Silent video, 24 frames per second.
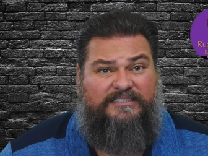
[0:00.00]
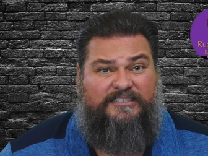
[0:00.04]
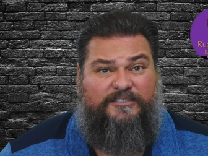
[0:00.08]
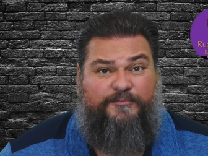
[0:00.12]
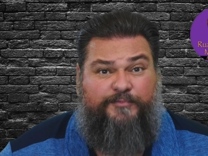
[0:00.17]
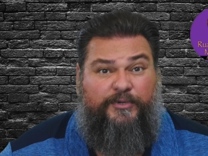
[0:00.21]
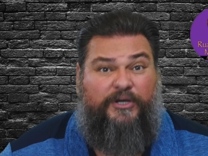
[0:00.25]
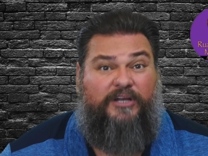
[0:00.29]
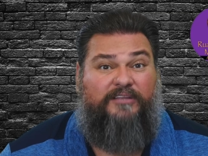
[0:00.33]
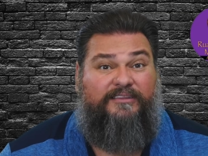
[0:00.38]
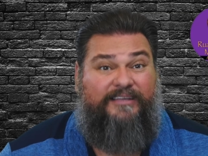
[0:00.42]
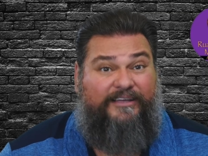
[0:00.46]
that's
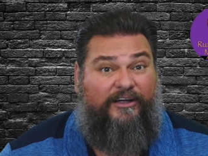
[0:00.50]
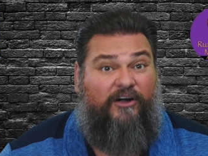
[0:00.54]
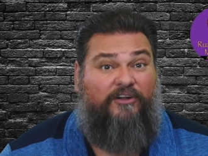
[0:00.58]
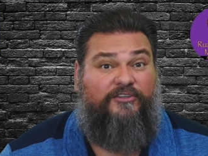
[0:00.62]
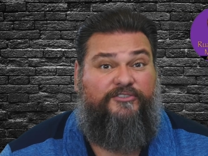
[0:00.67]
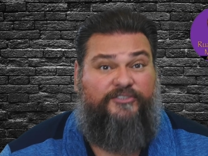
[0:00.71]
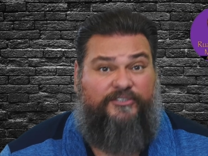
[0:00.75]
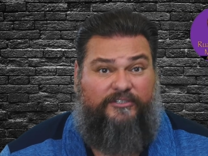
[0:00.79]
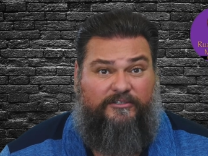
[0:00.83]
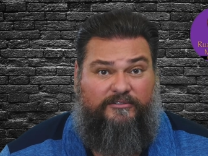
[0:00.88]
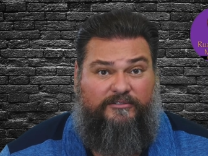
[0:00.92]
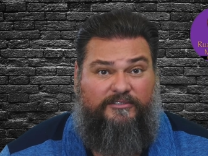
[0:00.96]
put on the
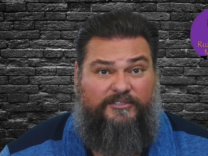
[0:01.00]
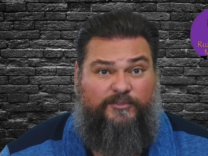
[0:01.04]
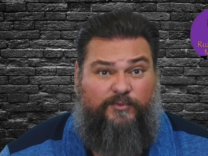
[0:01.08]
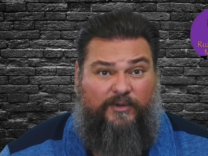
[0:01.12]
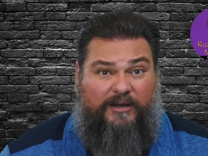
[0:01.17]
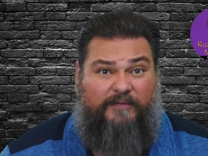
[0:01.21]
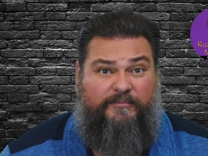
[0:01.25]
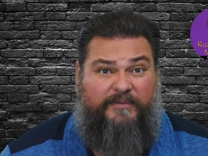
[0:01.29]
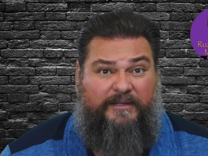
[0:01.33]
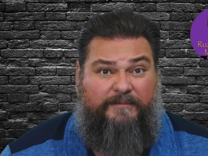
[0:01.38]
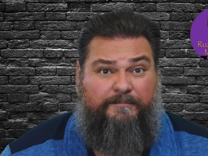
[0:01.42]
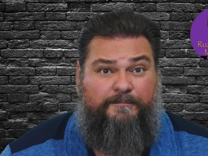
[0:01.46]
altar is
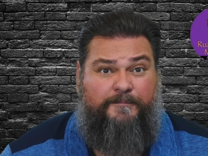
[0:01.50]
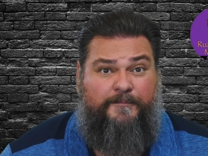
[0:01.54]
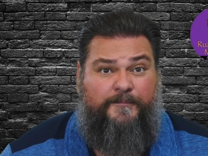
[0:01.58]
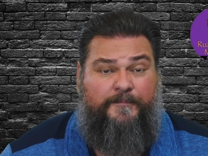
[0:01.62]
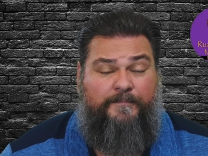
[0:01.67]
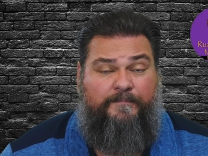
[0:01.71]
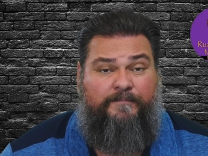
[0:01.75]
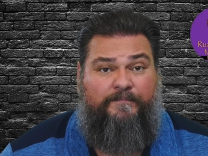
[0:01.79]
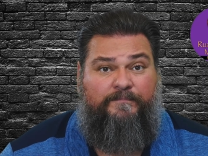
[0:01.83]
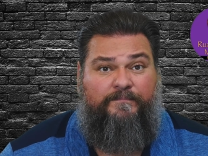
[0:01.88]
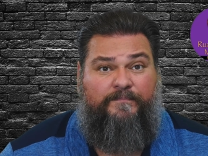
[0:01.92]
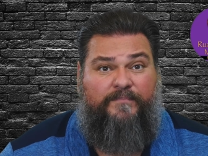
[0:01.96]
what I mean.
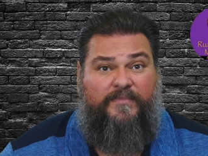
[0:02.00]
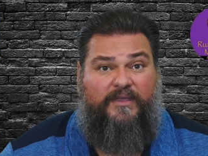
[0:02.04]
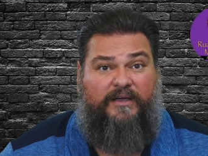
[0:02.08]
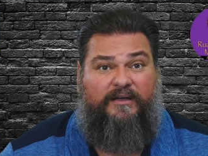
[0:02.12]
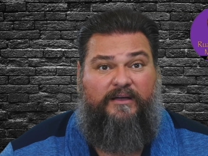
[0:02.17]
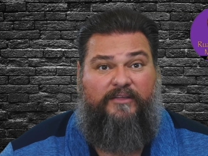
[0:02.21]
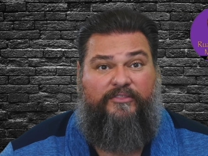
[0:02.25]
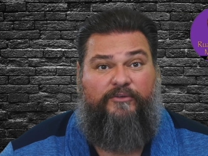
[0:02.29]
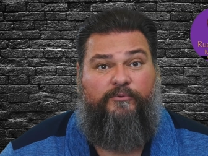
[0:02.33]
Uh,